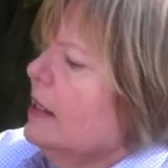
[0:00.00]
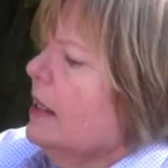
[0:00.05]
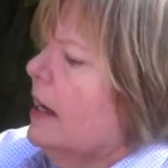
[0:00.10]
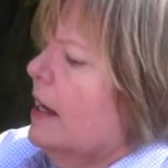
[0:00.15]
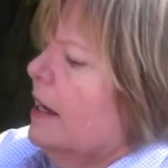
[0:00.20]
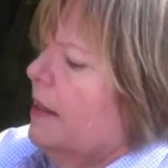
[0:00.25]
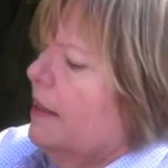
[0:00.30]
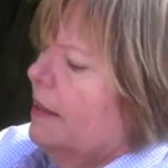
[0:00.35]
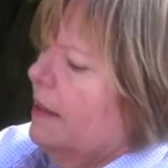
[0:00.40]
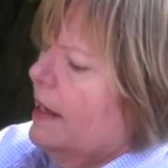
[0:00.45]
And
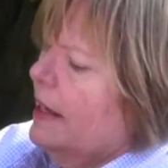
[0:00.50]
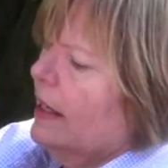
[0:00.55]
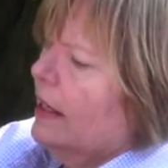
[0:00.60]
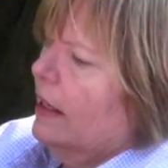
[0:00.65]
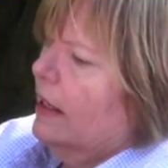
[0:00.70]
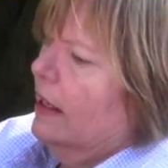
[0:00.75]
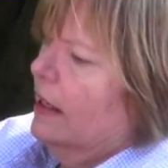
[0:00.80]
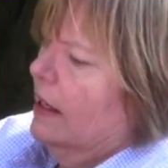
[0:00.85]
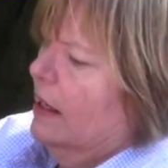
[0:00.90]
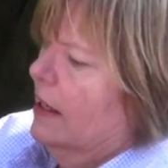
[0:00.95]
I think
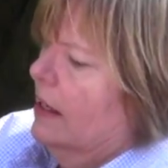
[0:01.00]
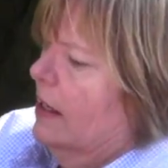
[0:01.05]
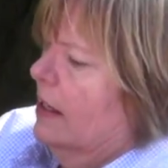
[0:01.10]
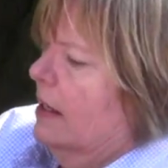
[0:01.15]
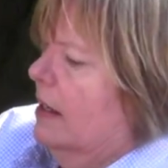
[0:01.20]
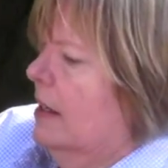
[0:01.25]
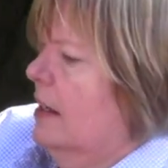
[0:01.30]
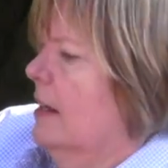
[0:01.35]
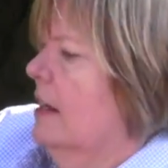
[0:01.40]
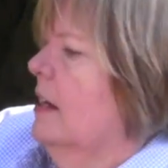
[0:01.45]

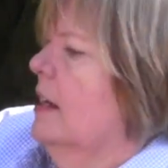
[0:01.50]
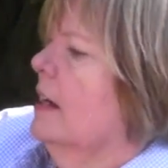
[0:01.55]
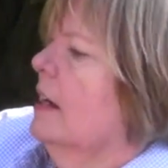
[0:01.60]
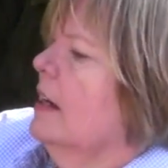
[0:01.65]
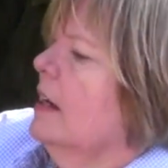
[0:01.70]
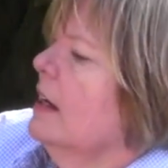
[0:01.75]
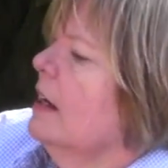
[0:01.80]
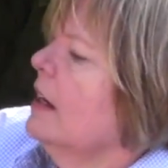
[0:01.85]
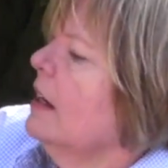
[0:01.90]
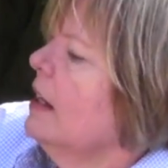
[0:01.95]

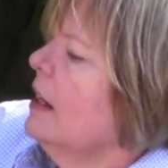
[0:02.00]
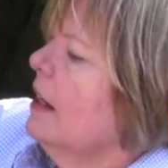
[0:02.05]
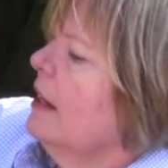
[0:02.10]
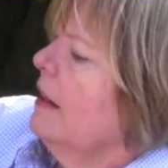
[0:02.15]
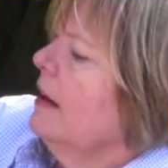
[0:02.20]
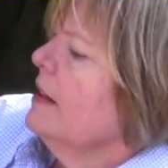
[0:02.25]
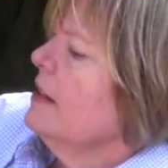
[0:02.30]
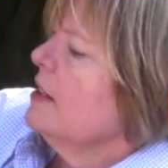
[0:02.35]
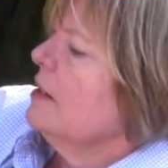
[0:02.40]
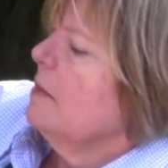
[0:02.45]

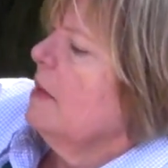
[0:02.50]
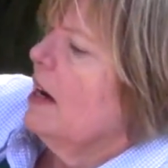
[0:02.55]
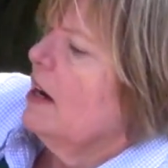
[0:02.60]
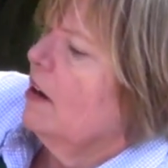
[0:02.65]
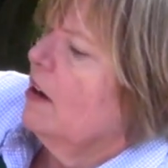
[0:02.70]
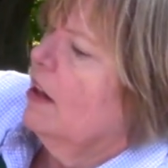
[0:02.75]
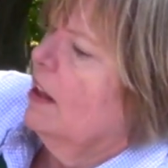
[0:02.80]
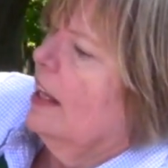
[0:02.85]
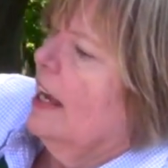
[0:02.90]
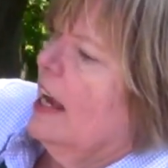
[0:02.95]
that's about
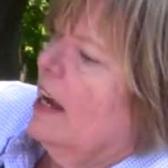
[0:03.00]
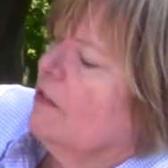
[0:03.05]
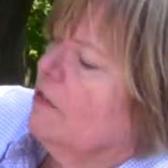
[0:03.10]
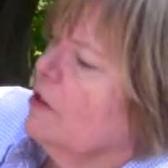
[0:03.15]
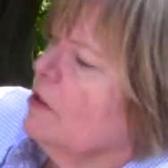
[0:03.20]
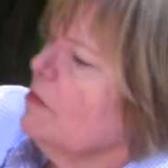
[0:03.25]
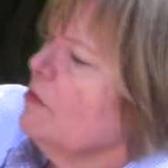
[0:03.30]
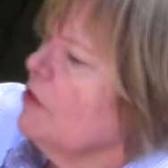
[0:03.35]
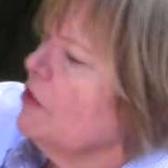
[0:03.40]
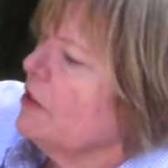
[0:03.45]
all I have
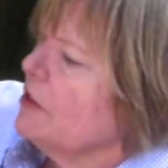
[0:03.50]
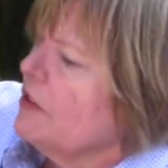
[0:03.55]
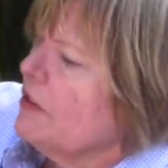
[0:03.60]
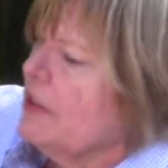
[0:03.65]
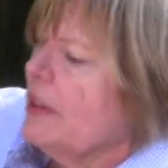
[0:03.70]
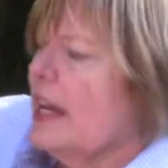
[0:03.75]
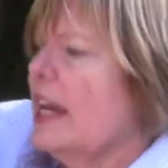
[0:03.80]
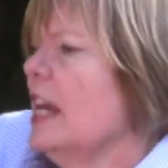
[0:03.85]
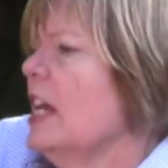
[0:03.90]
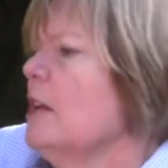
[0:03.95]
room for. So
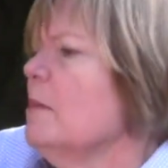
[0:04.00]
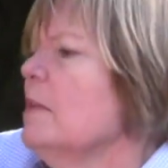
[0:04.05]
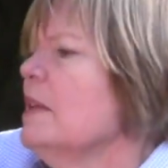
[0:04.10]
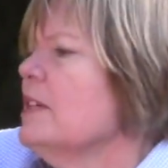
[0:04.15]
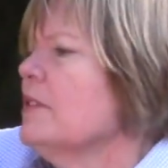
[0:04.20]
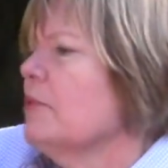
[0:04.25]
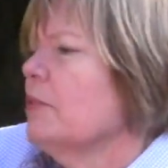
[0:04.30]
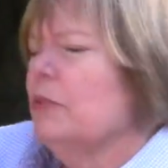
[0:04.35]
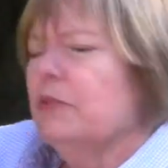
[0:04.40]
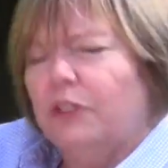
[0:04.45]
the aim
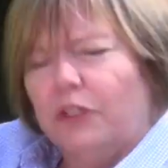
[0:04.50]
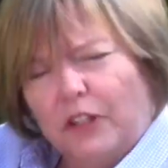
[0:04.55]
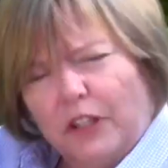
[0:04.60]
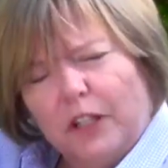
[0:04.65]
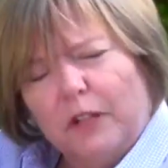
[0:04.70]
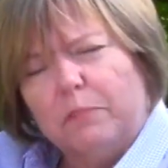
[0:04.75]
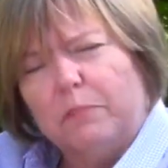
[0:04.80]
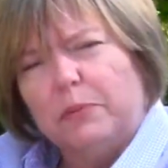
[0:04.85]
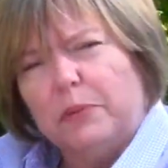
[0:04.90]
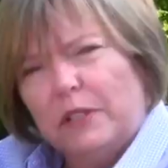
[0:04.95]
is, well, if you're going
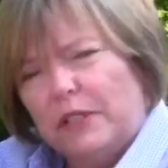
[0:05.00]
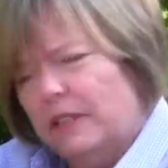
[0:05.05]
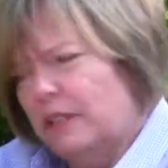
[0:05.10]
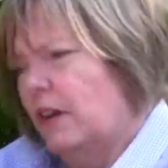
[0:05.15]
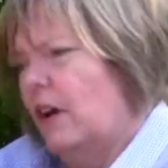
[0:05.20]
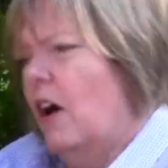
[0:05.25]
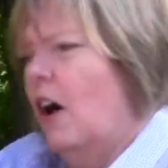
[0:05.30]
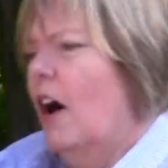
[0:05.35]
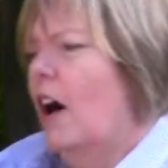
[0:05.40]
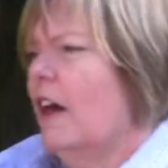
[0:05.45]
to put
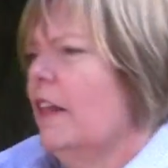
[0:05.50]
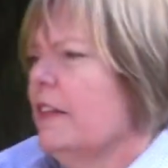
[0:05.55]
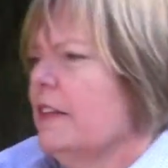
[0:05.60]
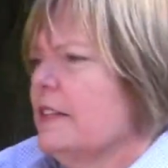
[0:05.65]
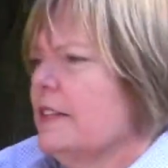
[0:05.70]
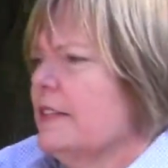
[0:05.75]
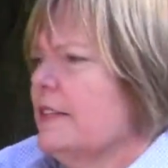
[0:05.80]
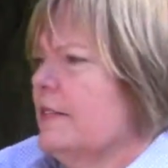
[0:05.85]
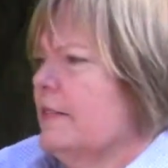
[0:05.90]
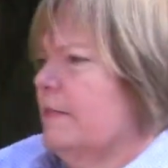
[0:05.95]
all
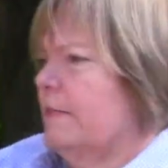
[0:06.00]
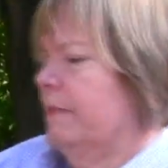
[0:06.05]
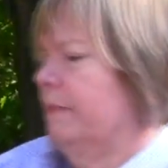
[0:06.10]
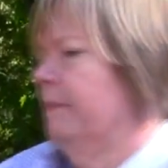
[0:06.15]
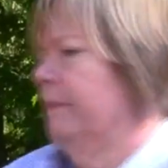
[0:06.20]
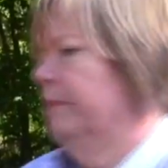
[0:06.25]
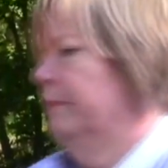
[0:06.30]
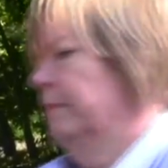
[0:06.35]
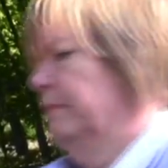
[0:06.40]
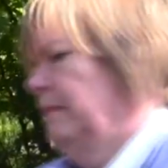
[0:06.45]
this
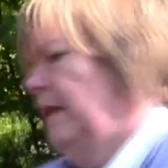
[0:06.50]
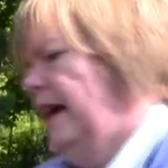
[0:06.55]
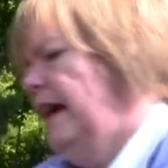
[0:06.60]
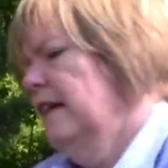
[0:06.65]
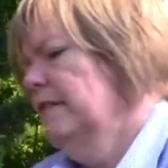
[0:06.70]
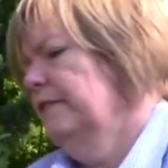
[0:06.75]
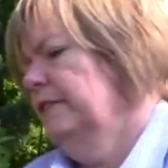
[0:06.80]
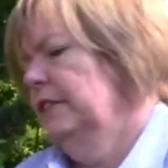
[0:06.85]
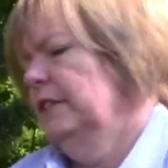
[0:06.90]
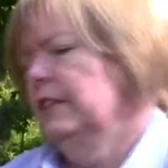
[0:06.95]

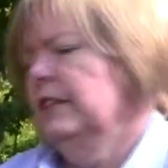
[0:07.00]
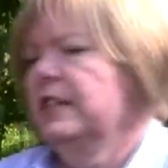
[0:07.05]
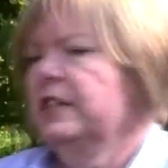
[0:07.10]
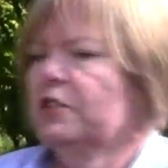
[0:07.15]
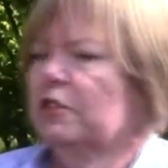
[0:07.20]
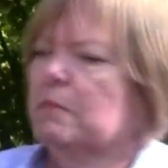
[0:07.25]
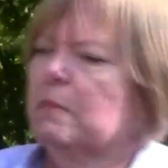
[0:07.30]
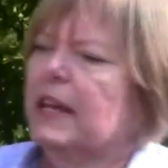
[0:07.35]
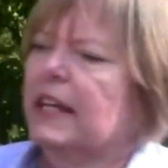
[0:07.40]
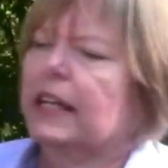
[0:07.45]
effort
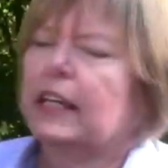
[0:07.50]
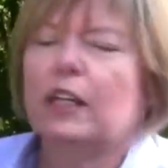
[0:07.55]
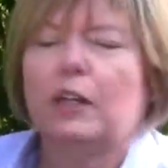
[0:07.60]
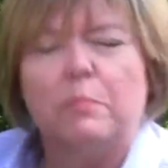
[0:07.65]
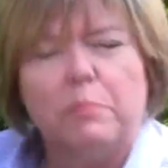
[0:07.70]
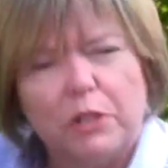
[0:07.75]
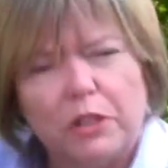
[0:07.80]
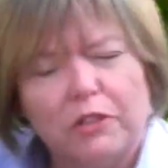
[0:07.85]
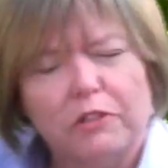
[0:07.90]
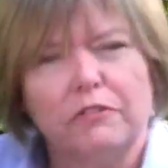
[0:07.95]
into making a
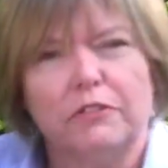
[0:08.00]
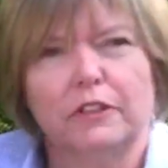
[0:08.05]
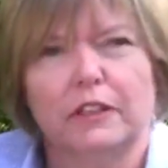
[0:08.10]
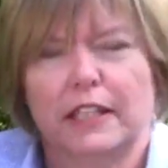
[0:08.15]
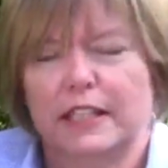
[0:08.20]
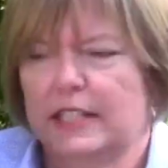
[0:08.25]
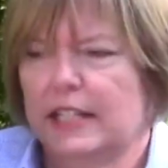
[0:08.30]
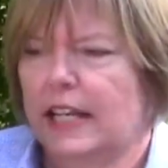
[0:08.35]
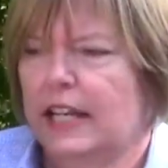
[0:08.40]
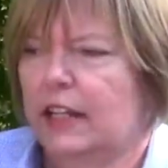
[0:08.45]
beautiful
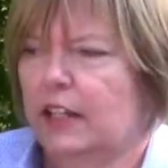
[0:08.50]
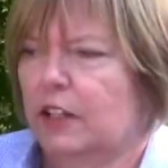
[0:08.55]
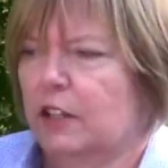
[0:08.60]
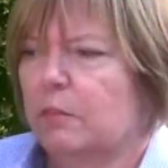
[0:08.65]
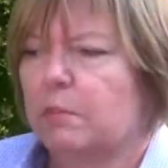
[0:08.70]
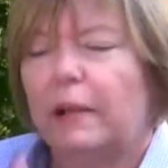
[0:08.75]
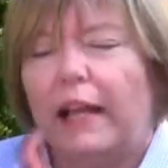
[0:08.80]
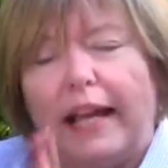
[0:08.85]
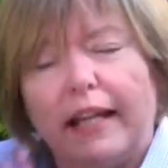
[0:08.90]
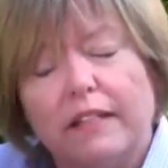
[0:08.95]
container,
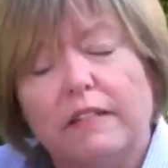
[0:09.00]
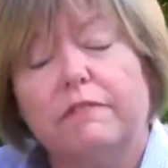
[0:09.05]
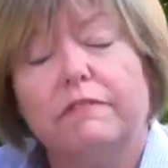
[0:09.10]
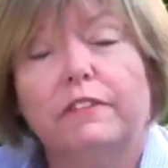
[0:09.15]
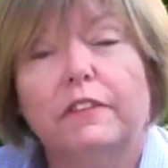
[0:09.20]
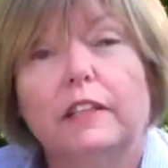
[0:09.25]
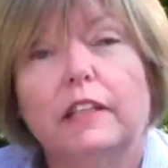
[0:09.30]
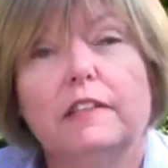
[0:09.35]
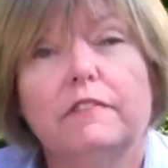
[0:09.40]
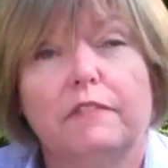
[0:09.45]
plant it
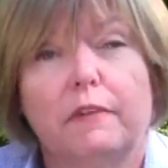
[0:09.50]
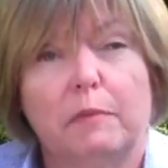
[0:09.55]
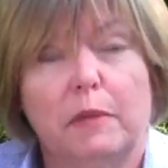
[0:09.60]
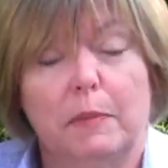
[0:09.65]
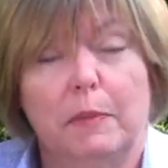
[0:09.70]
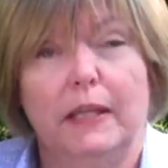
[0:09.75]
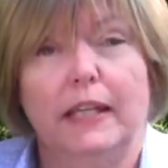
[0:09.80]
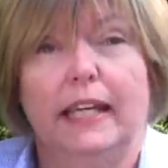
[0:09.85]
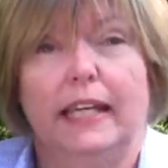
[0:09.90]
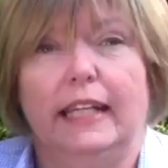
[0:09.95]
fully from the
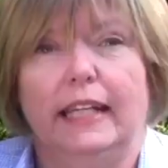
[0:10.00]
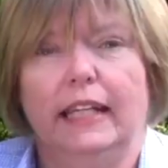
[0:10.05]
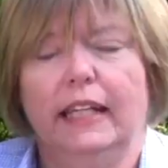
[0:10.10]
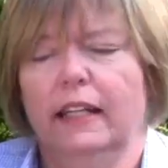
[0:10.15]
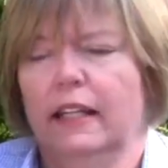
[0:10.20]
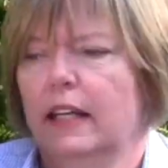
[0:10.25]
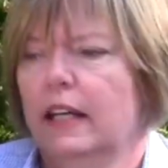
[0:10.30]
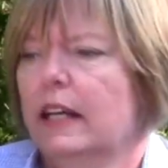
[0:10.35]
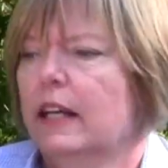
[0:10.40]
beginning.